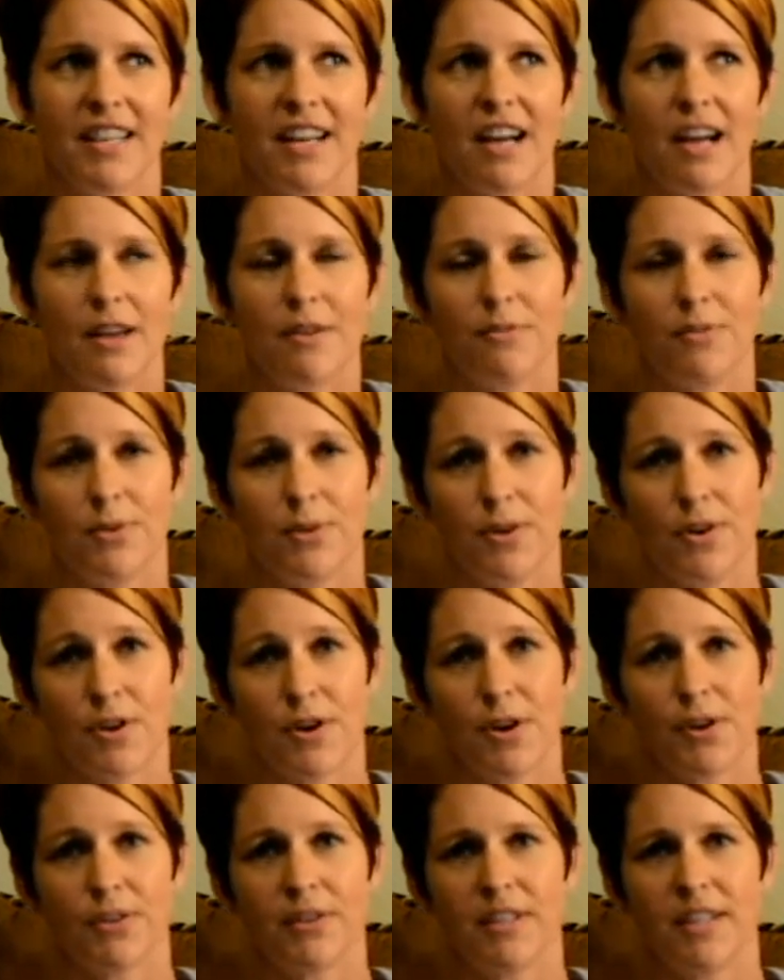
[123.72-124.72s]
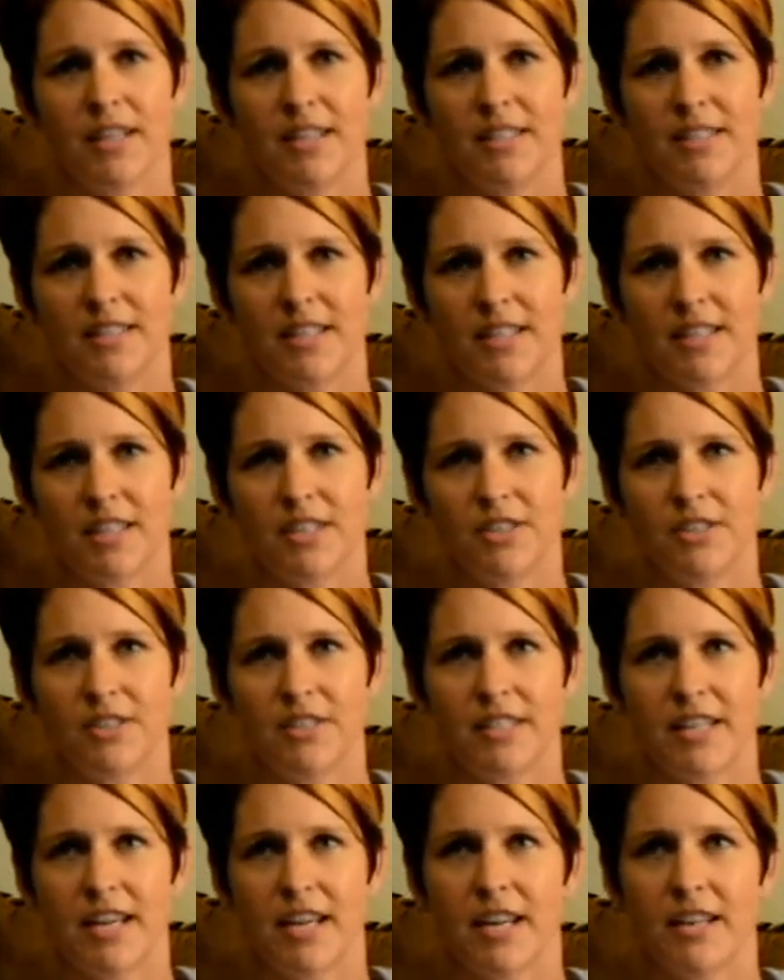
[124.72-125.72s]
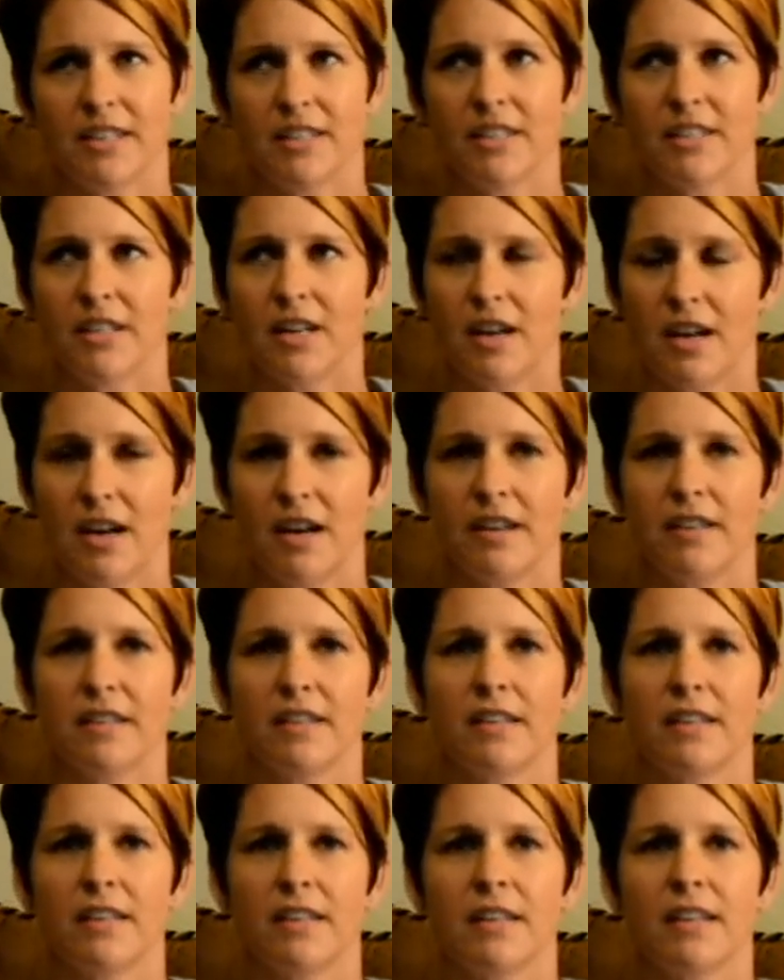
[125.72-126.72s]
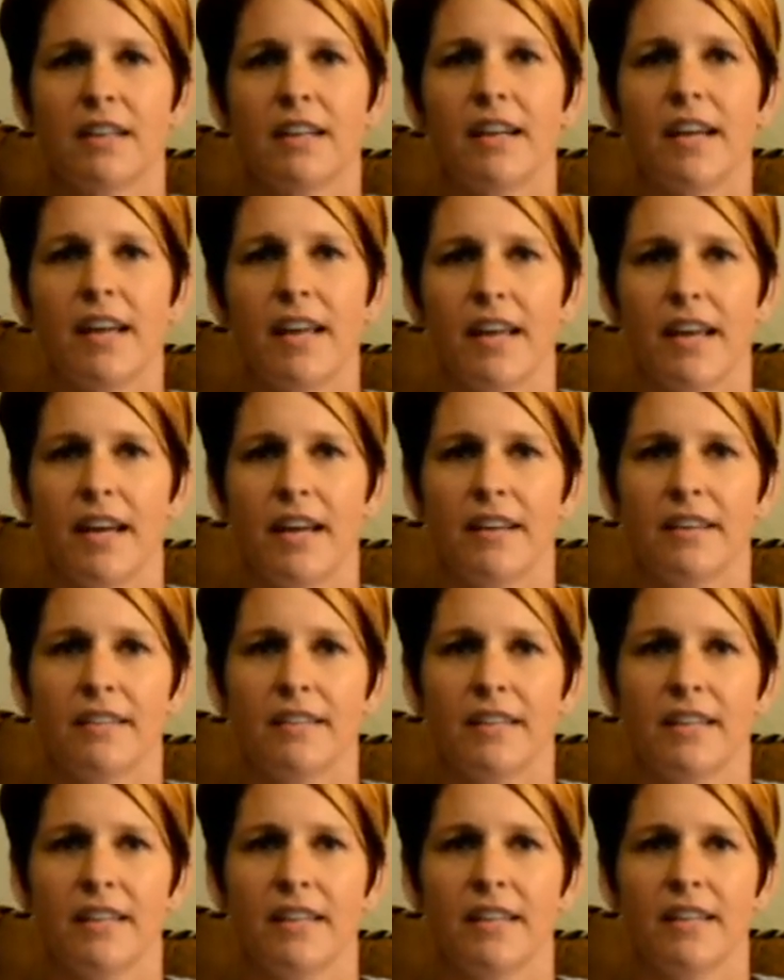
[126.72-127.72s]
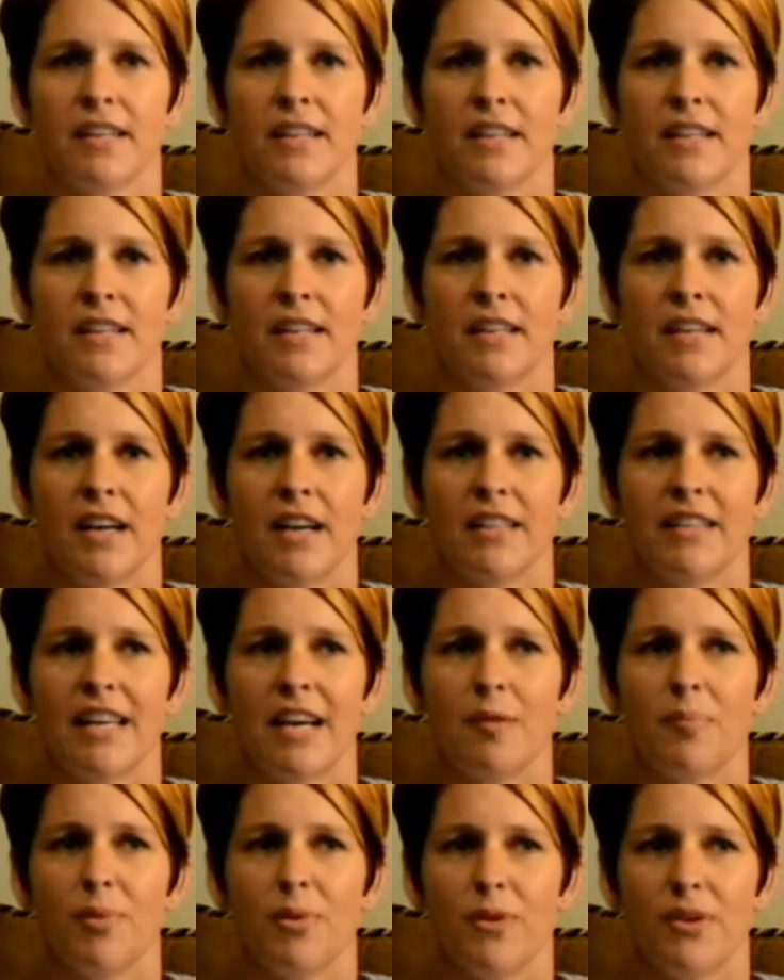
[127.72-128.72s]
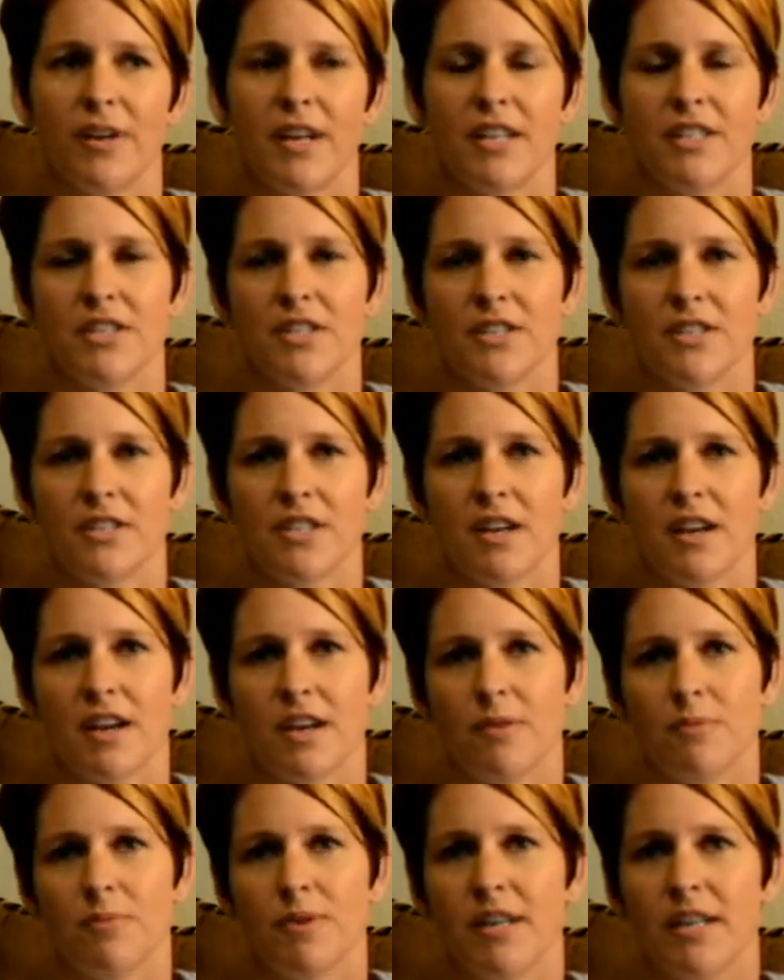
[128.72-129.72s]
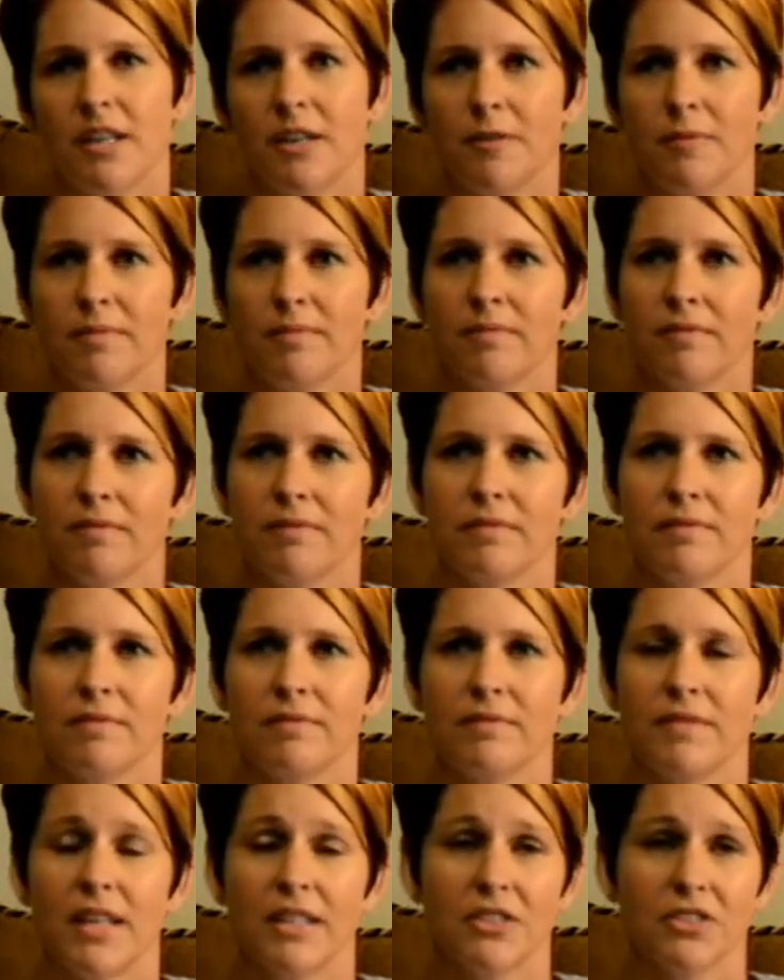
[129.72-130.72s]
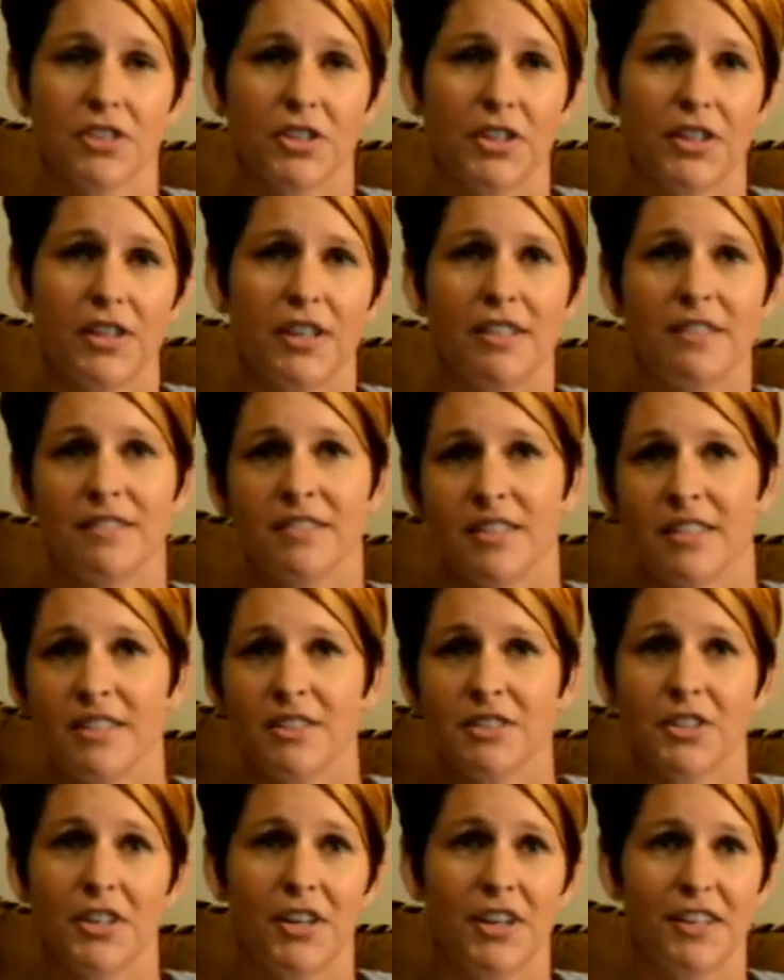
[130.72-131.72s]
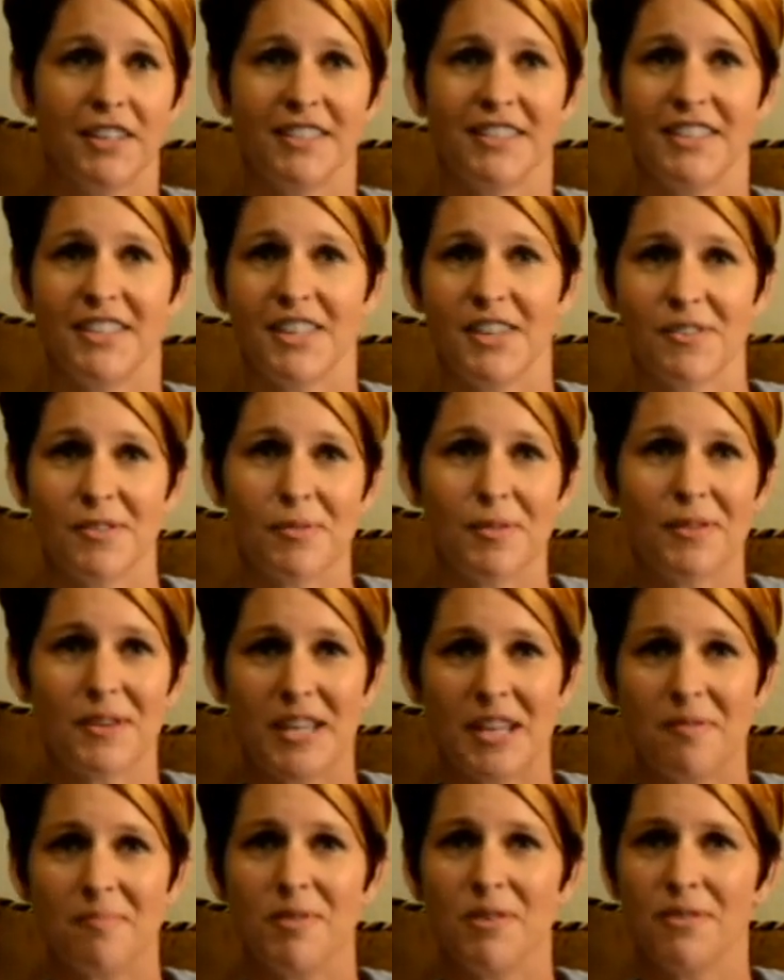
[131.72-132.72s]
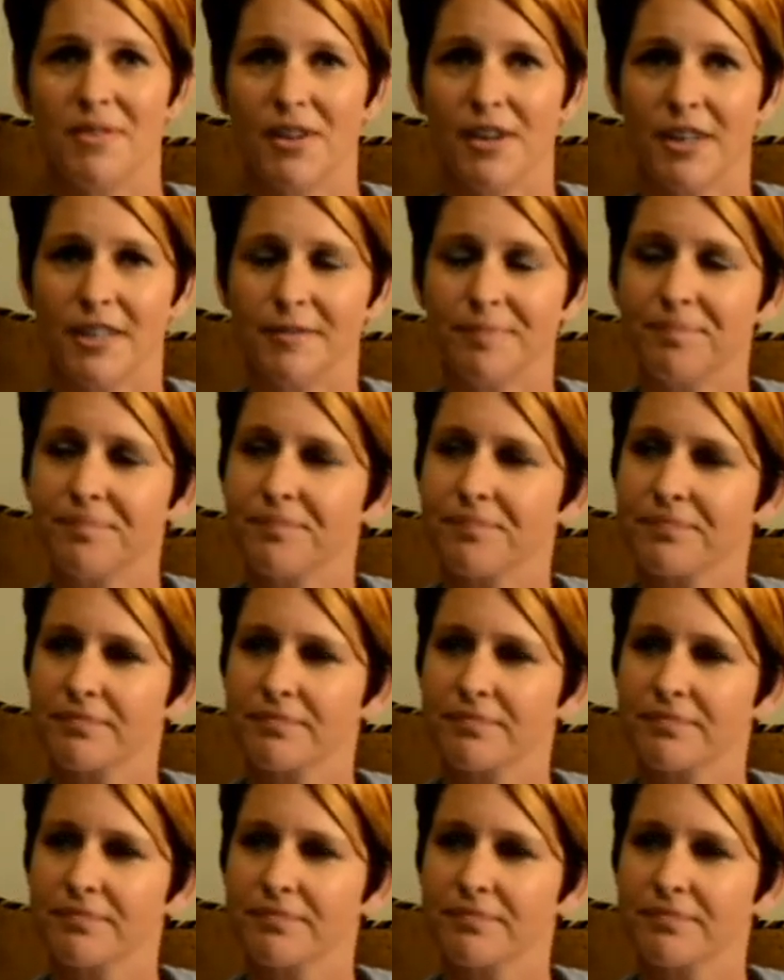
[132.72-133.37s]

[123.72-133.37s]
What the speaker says: I full-heartedly didn't understand God. And at that point I just thought, well, that's good, it's good, you know, and we'll keep moving on.